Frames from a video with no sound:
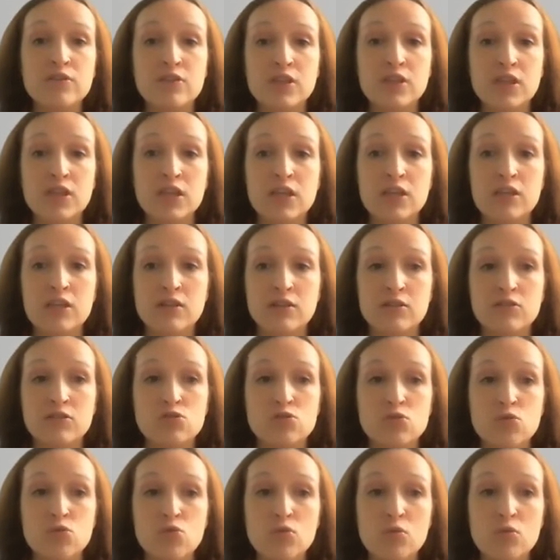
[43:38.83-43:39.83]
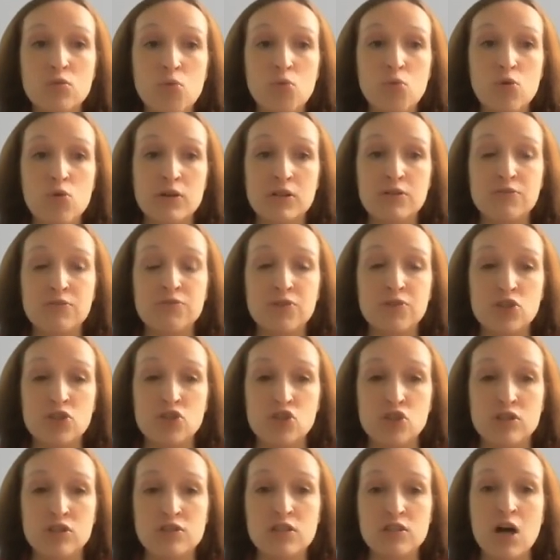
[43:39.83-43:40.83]
the school board
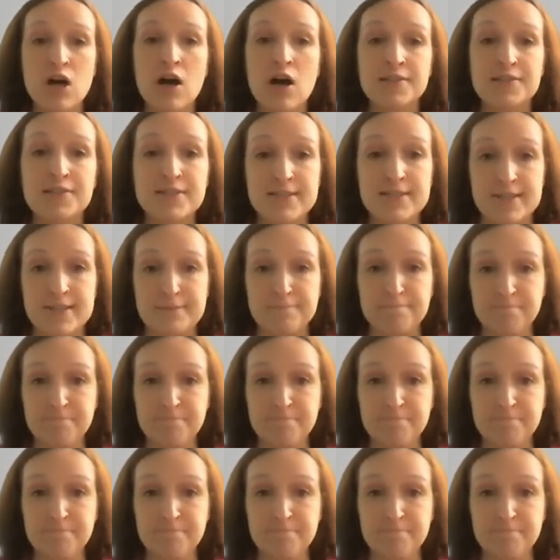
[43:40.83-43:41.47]
official's answer?